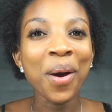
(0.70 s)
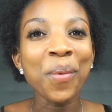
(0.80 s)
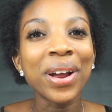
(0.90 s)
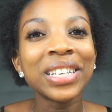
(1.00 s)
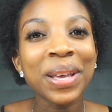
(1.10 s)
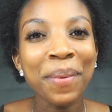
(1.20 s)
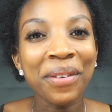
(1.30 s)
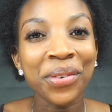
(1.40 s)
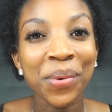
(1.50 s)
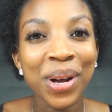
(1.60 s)
What is up,
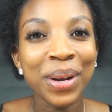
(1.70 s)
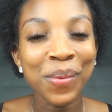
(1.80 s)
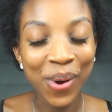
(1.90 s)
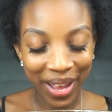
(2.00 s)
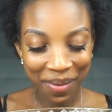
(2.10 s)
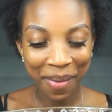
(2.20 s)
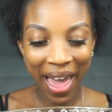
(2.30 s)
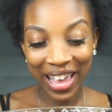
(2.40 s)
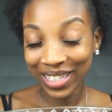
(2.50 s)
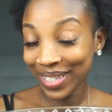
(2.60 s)
everyone? Welcome
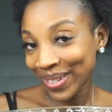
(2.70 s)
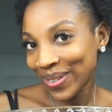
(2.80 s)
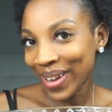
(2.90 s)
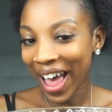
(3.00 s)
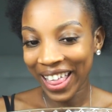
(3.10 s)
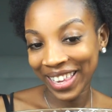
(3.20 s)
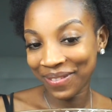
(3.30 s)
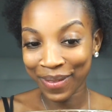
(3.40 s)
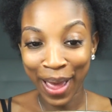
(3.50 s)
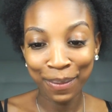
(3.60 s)
back to
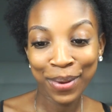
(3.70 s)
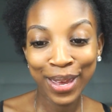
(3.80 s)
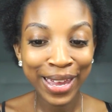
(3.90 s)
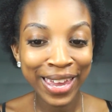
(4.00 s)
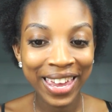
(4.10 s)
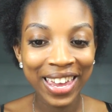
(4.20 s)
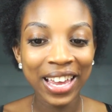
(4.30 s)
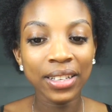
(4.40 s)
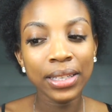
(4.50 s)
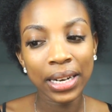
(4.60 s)
Island Vibe
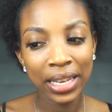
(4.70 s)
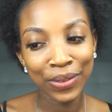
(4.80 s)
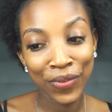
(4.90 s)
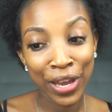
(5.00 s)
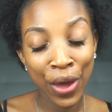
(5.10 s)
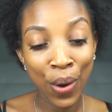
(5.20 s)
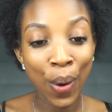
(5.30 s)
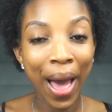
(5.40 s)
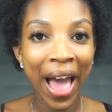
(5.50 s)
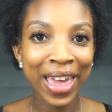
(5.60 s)
Cooking. Today's video
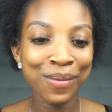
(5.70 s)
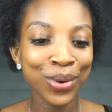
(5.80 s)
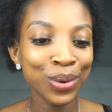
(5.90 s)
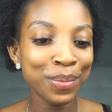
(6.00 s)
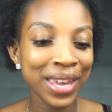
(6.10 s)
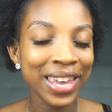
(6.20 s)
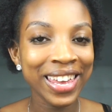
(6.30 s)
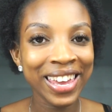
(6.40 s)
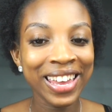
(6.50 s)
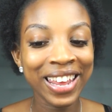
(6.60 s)
I will be
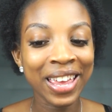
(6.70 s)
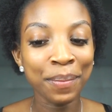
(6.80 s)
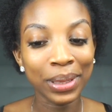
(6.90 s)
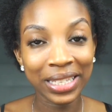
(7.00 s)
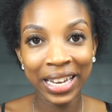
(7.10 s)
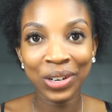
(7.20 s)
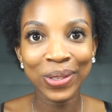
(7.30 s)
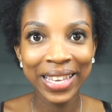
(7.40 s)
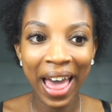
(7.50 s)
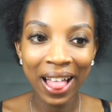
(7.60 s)
eating potato
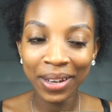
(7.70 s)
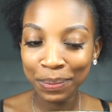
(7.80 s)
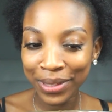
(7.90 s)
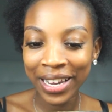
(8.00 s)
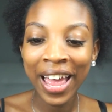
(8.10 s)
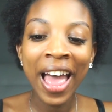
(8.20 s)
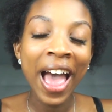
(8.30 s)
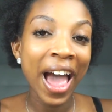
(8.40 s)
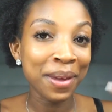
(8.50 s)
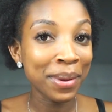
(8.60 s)
scalloped.
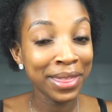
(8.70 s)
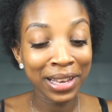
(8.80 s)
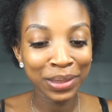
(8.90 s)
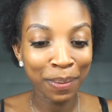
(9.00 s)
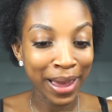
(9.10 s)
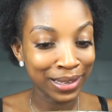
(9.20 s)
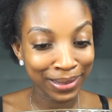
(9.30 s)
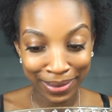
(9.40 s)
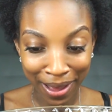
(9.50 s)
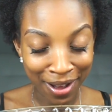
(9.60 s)
I made this
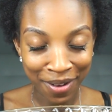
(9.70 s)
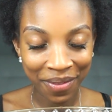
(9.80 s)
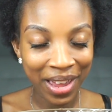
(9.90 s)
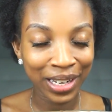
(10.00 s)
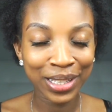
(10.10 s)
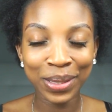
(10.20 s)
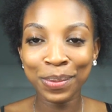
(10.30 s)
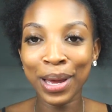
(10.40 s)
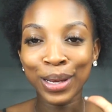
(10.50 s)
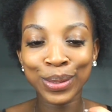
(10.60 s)
myself and it
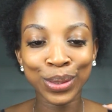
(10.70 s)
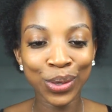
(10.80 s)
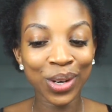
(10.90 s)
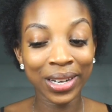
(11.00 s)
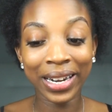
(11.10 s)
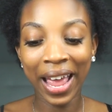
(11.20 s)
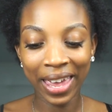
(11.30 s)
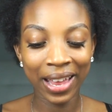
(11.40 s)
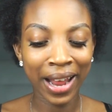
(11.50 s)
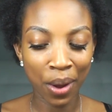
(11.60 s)
smells so good. I
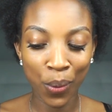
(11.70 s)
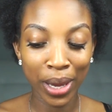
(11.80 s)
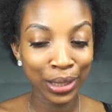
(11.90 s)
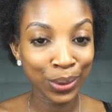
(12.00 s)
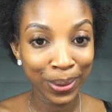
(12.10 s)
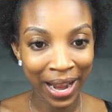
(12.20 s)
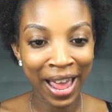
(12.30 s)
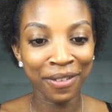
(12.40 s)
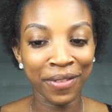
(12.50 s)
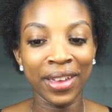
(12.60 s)
cannot wait to
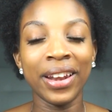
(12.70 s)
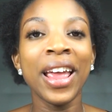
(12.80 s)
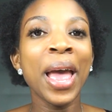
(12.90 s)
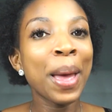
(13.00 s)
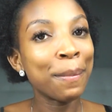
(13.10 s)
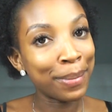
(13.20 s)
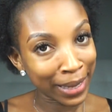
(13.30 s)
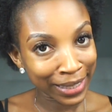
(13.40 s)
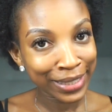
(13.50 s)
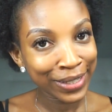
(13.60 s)
dive in.
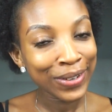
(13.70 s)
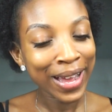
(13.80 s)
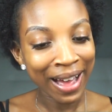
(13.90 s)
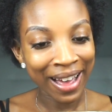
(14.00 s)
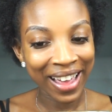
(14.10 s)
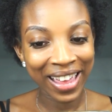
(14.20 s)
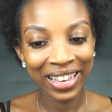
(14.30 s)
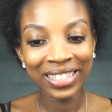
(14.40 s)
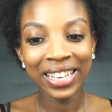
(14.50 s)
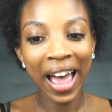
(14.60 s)
But you
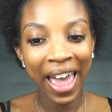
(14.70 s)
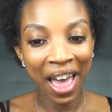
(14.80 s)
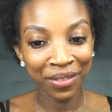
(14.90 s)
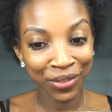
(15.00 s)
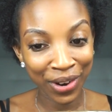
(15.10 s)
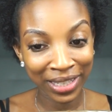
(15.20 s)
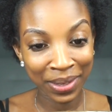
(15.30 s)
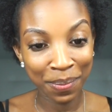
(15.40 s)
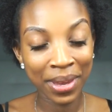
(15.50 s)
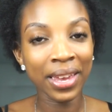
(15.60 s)
guys, I have a
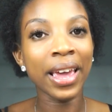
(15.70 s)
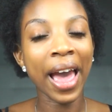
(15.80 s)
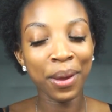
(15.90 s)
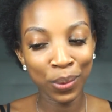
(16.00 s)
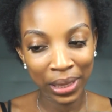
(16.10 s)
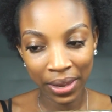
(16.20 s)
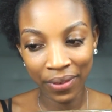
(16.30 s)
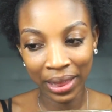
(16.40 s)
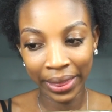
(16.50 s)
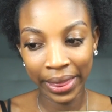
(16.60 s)
recipe. I will leave
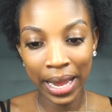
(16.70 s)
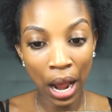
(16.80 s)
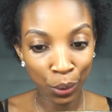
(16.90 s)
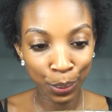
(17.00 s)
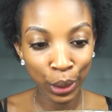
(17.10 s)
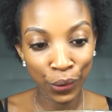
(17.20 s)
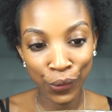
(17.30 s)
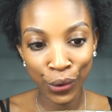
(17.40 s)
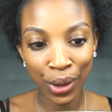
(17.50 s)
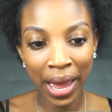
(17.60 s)
it down below
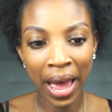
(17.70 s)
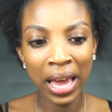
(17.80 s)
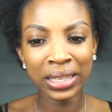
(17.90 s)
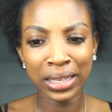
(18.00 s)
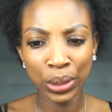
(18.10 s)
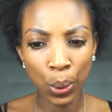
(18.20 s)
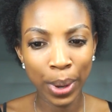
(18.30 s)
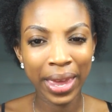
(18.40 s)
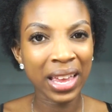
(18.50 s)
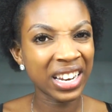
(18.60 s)
for you guys. It's
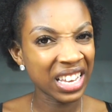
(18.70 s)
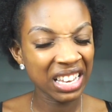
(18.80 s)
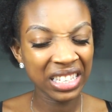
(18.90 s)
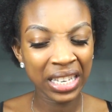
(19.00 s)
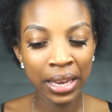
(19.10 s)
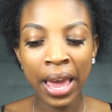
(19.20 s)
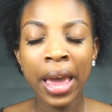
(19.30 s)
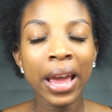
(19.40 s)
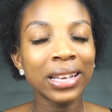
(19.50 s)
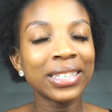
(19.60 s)
quick and easy
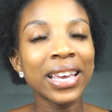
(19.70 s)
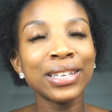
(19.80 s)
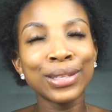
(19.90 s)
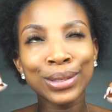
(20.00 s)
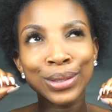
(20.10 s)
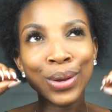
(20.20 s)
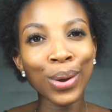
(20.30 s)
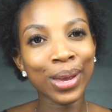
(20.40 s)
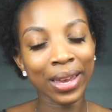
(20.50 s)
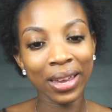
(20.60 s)
and it tastes
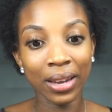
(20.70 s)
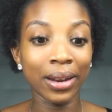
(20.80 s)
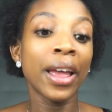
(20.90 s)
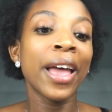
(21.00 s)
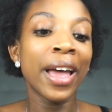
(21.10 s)
so good.